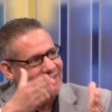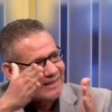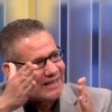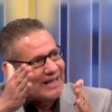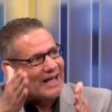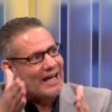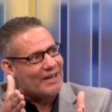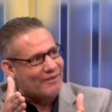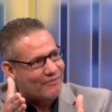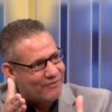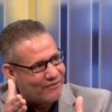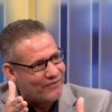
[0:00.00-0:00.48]
to
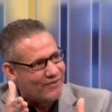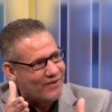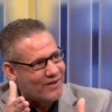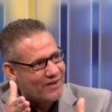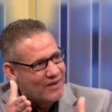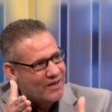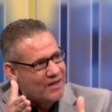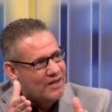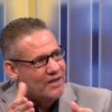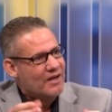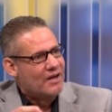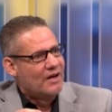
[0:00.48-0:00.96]

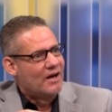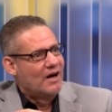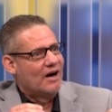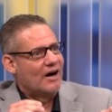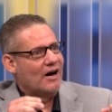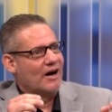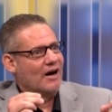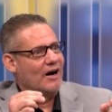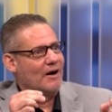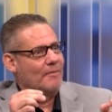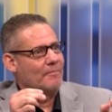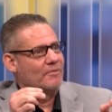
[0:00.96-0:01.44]
life. Yeah.
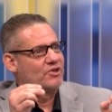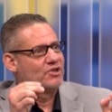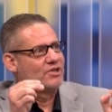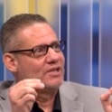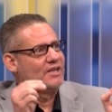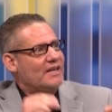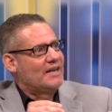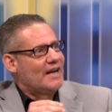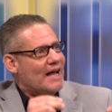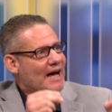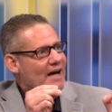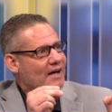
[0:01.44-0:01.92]
Uh,
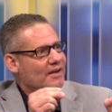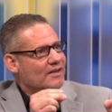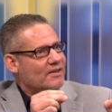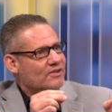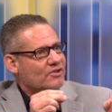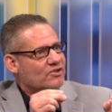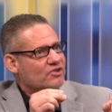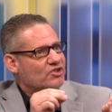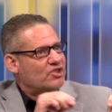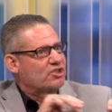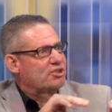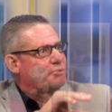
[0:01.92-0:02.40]
she did
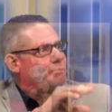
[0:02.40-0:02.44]
not